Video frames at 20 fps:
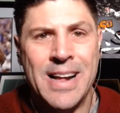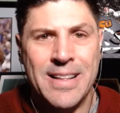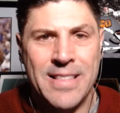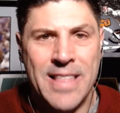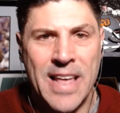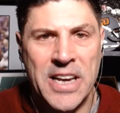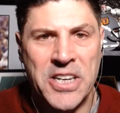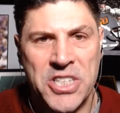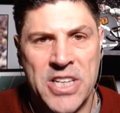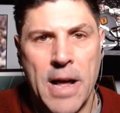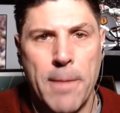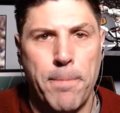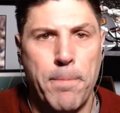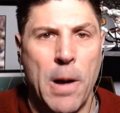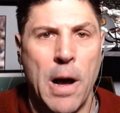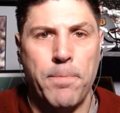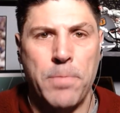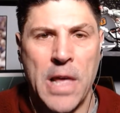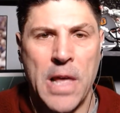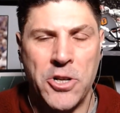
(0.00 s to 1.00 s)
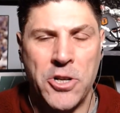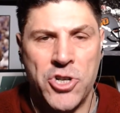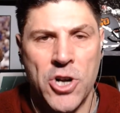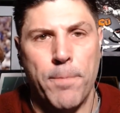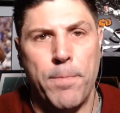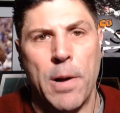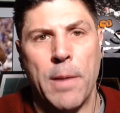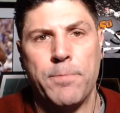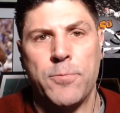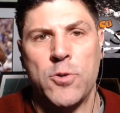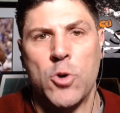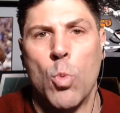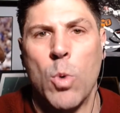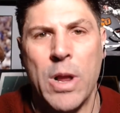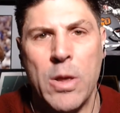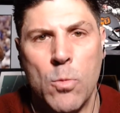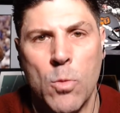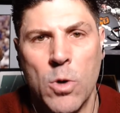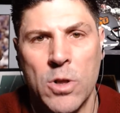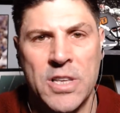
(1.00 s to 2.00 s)
They step up. They jump up
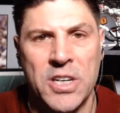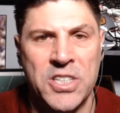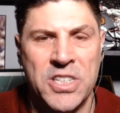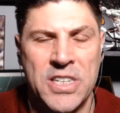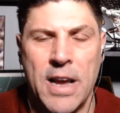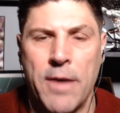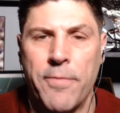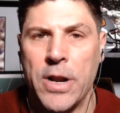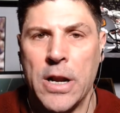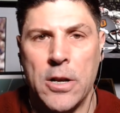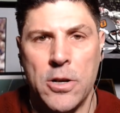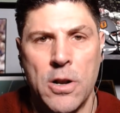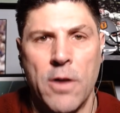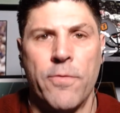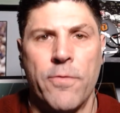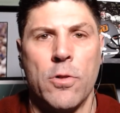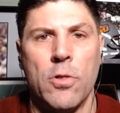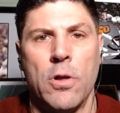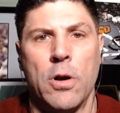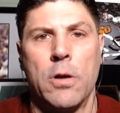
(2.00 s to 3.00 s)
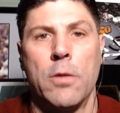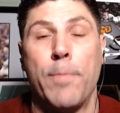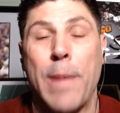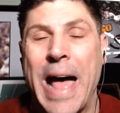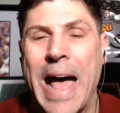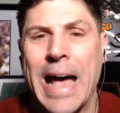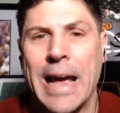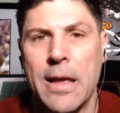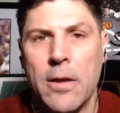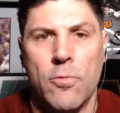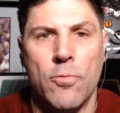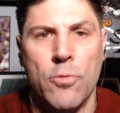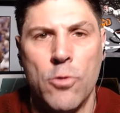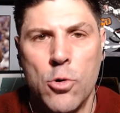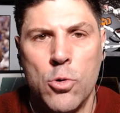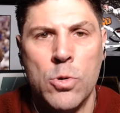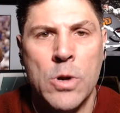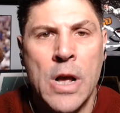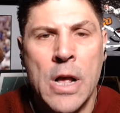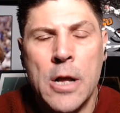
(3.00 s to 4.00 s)
21-7 and never look back en
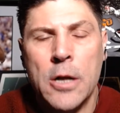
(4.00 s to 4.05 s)
route